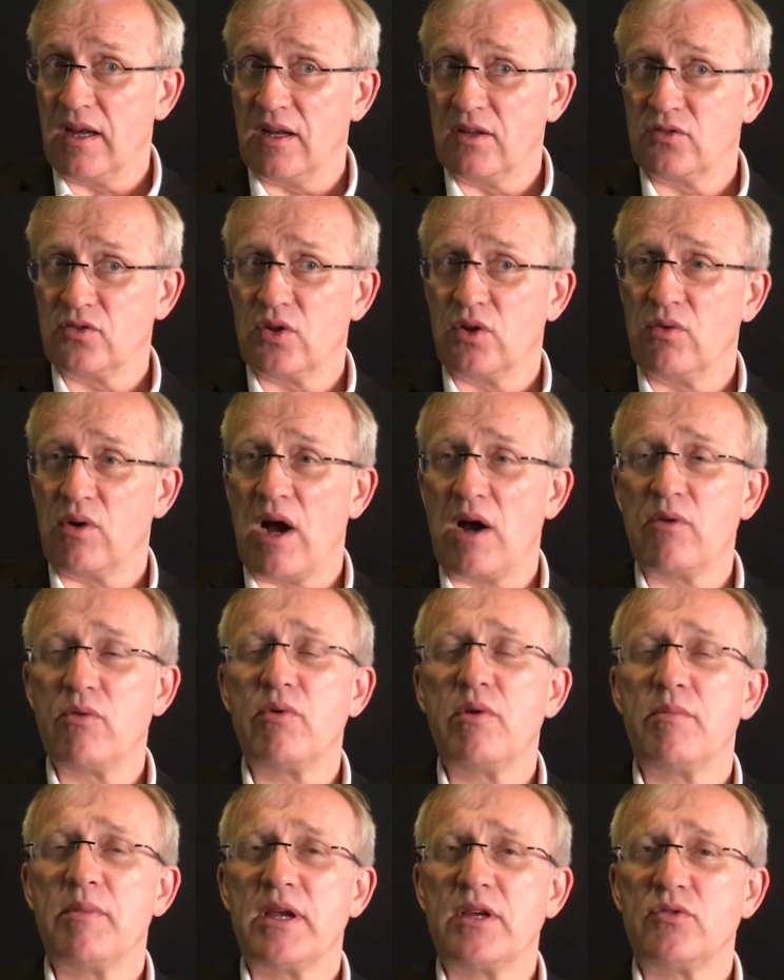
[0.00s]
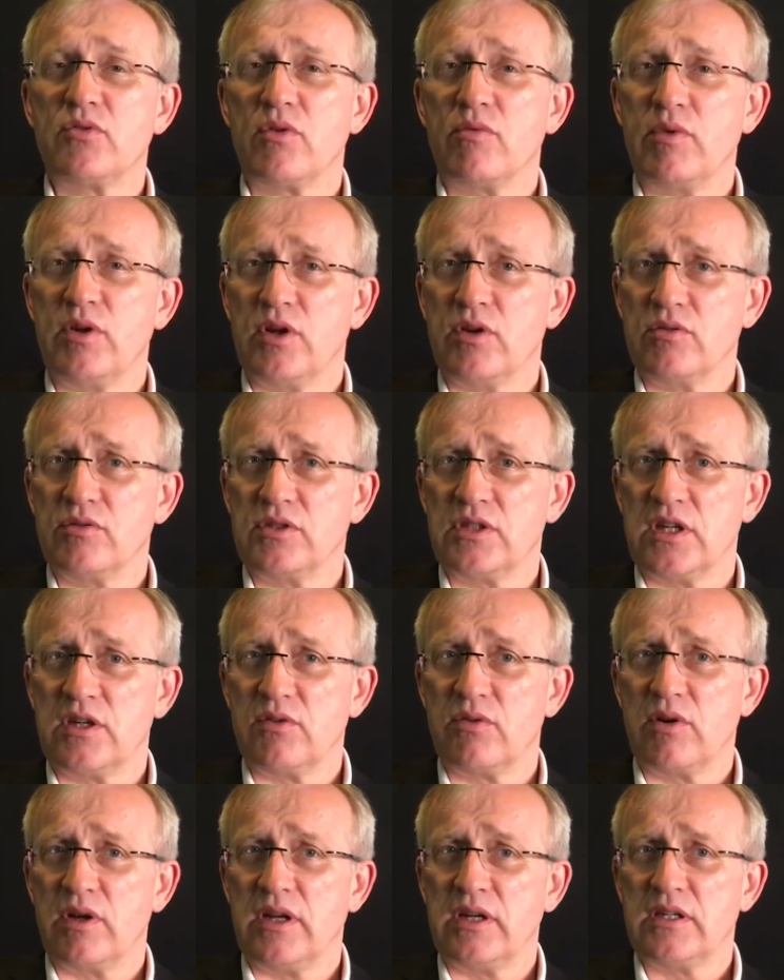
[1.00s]
So how do we make sure we don't
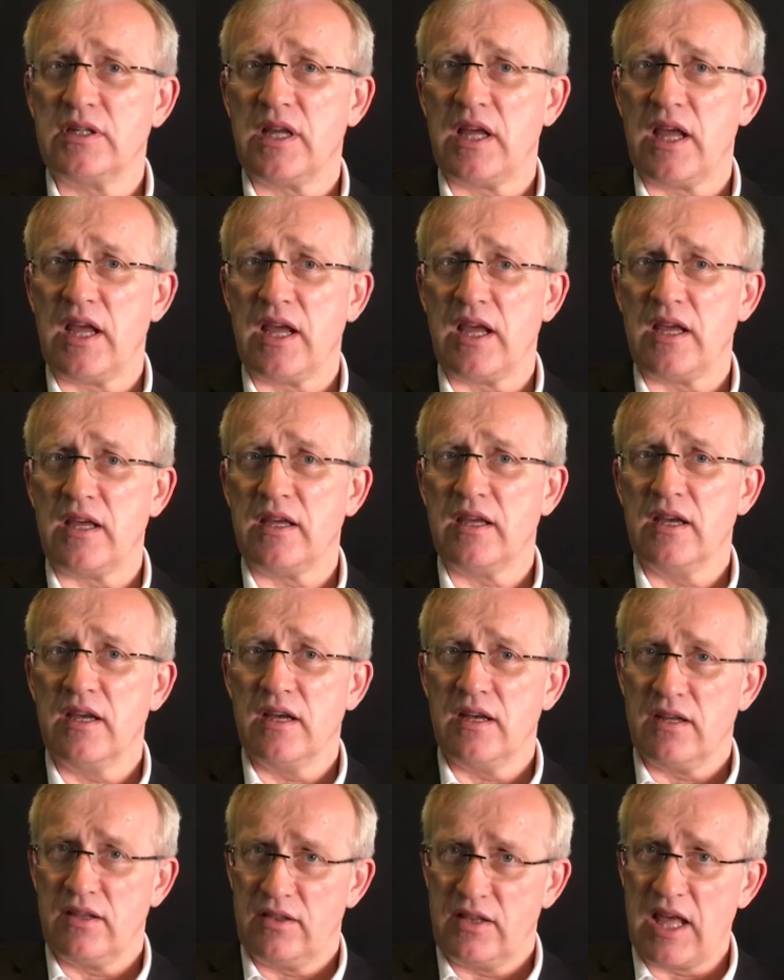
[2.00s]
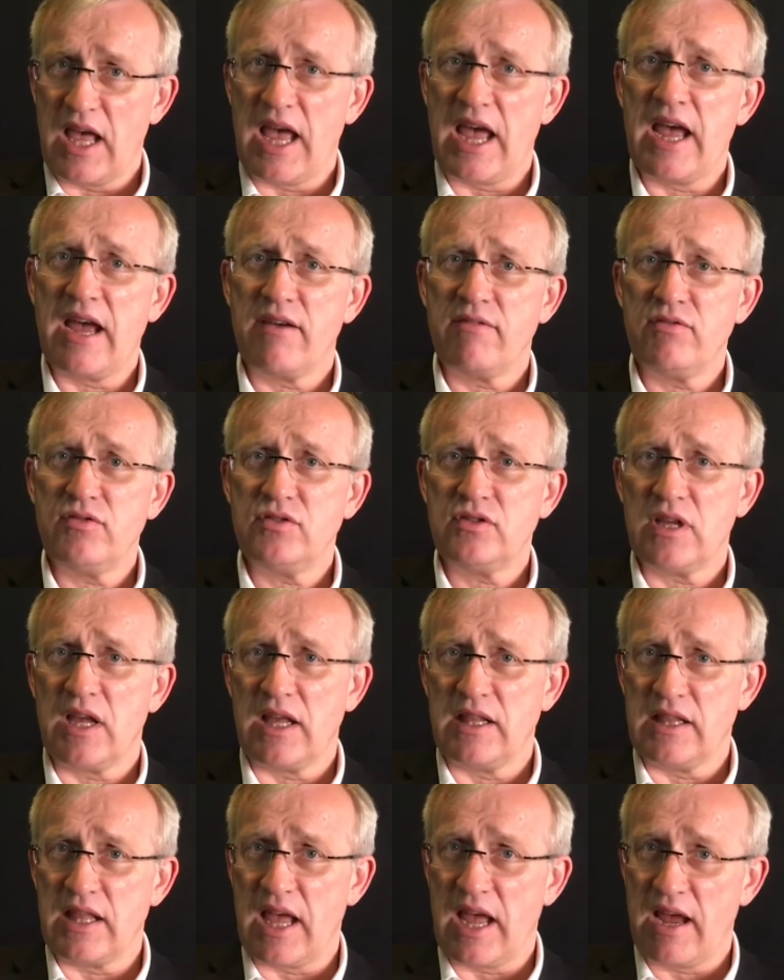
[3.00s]
generate the haves
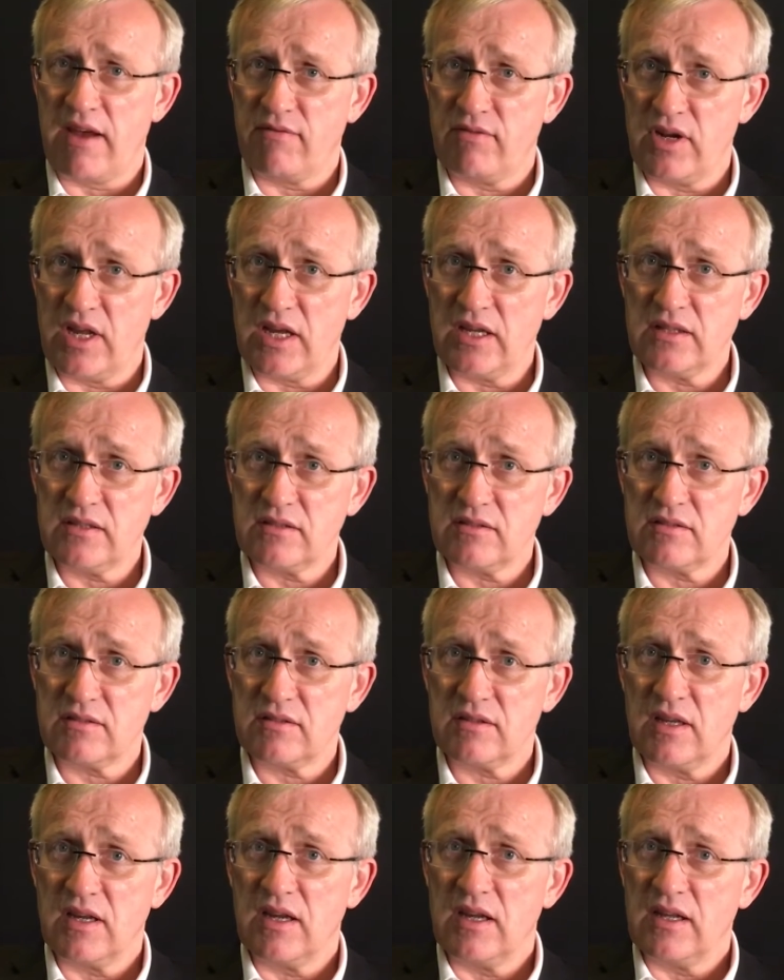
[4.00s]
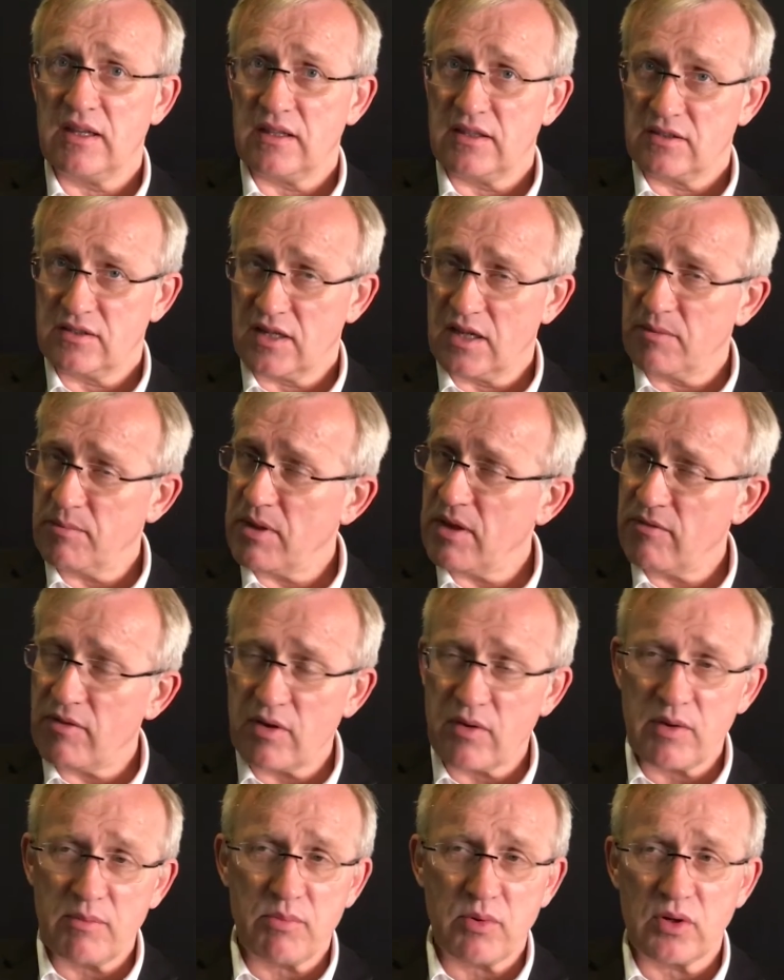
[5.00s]
and the have-nots? It's going to be a
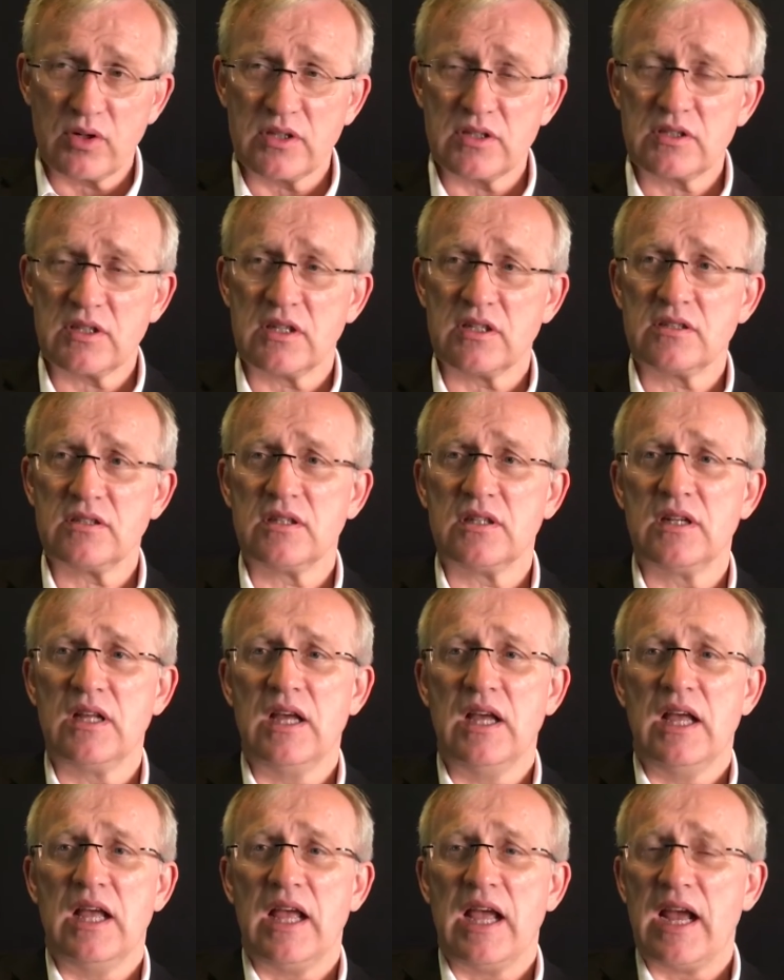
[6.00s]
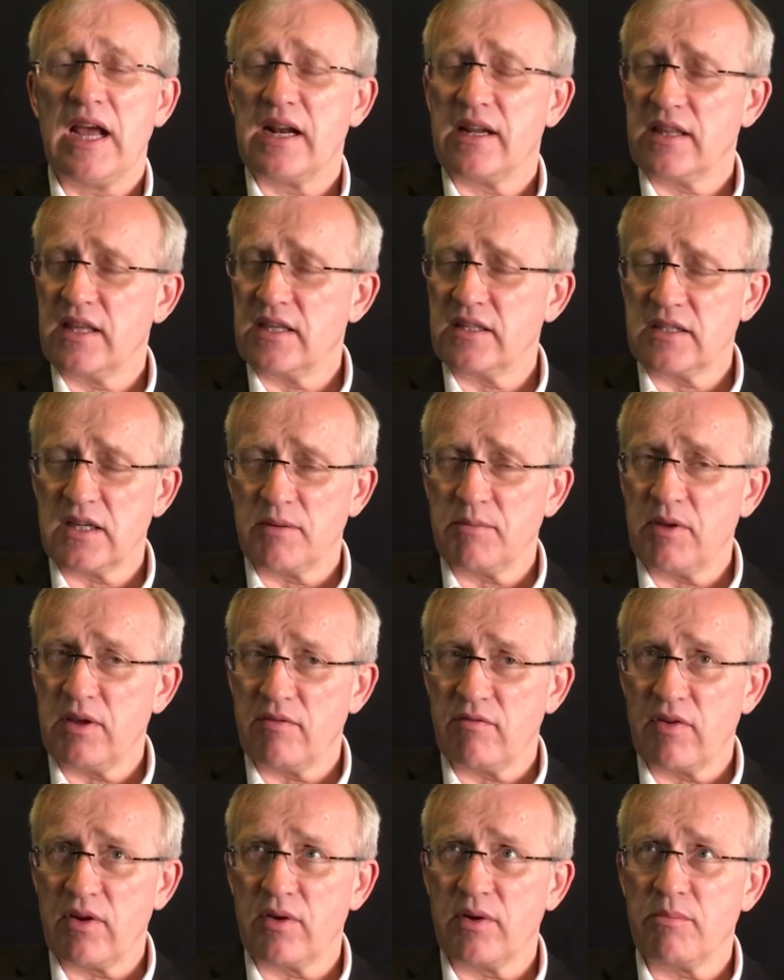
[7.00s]
very important discussion. And I think it's going to be
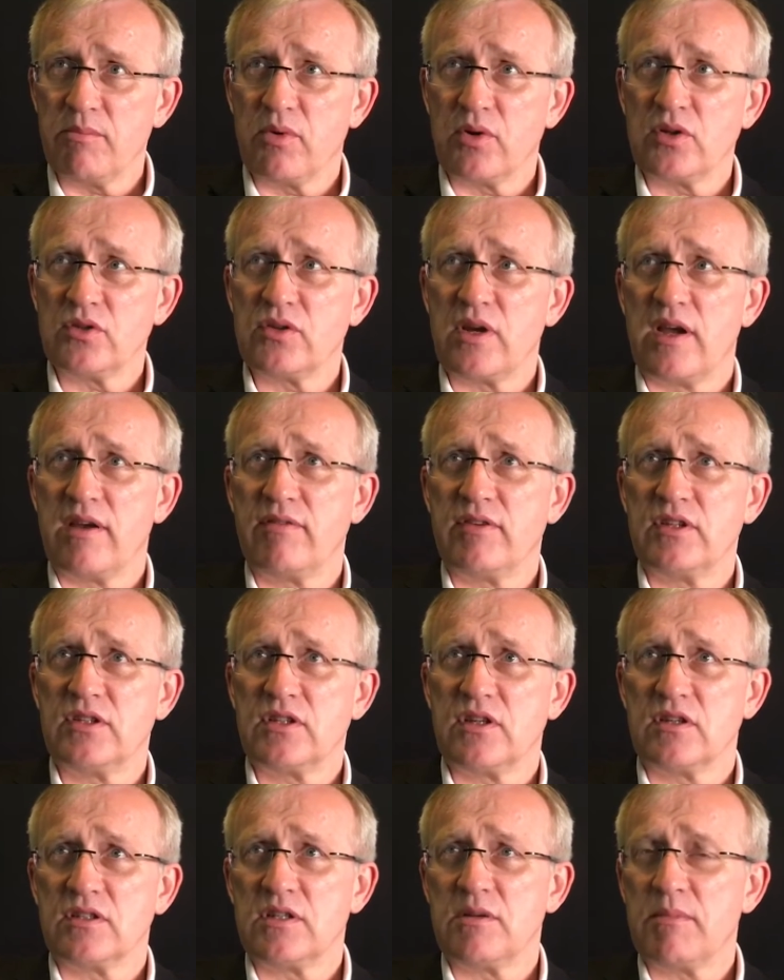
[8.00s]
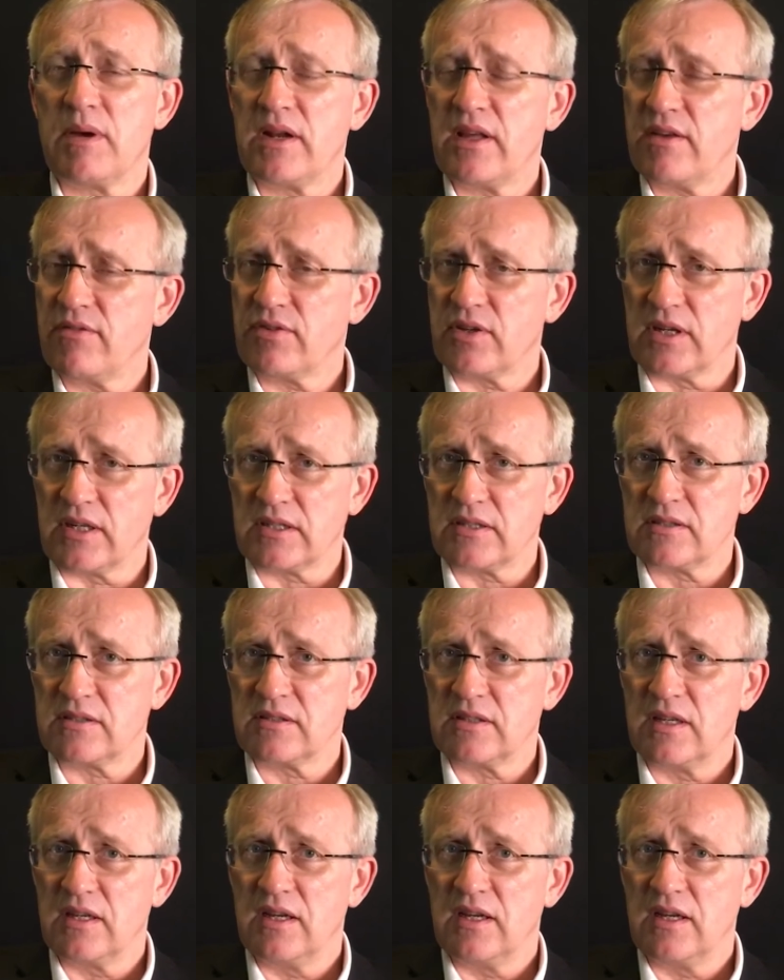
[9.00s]
very important to have a discussion about ethics.